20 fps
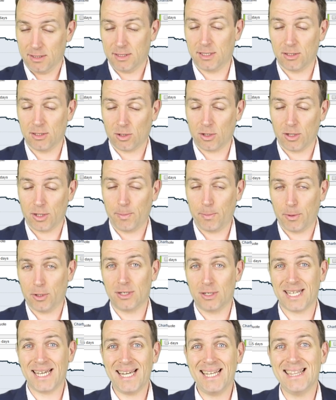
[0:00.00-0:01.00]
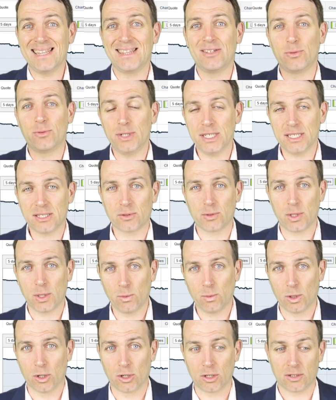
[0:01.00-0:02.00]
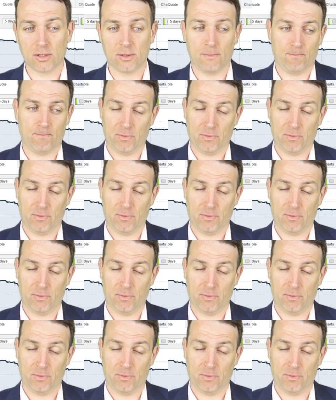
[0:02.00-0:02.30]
the report and the risk reward